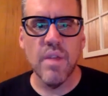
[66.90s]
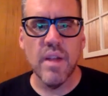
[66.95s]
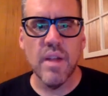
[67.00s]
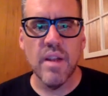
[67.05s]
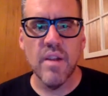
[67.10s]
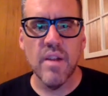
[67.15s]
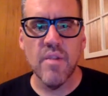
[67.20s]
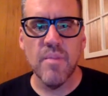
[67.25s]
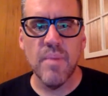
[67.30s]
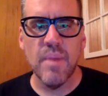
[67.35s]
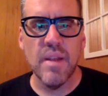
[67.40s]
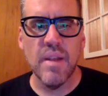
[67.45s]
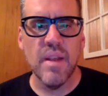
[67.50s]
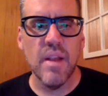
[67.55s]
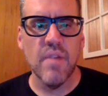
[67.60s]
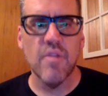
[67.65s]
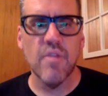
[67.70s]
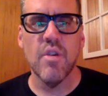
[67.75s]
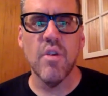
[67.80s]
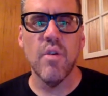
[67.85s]
I did a speed
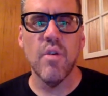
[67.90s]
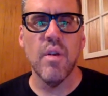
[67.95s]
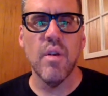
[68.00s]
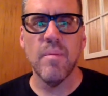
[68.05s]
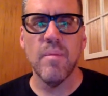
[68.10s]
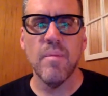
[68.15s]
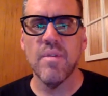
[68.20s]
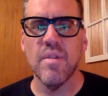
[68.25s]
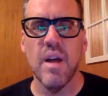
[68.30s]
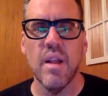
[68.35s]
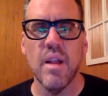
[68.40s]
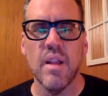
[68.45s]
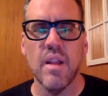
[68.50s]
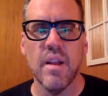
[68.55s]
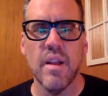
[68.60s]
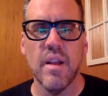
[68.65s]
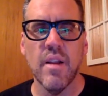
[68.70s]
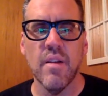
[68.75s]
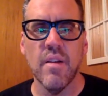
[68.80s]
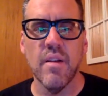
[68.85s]
test too, and I'm solid
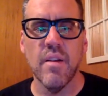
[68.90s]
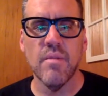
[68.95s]
here.